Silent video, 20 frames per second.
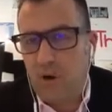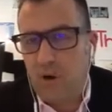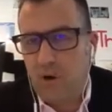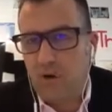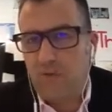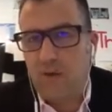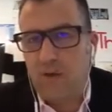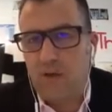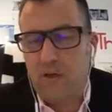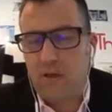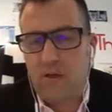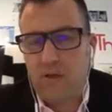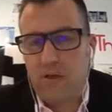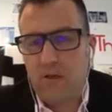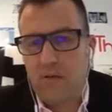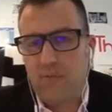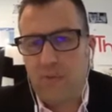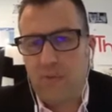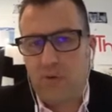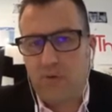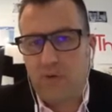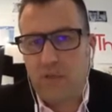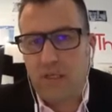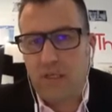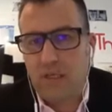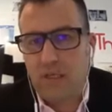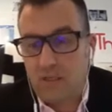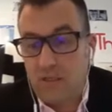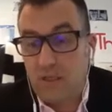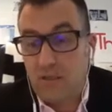of a
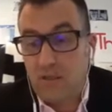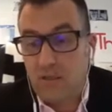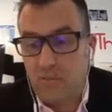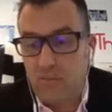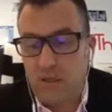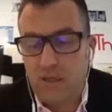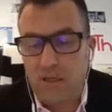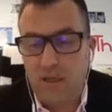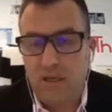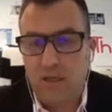digital building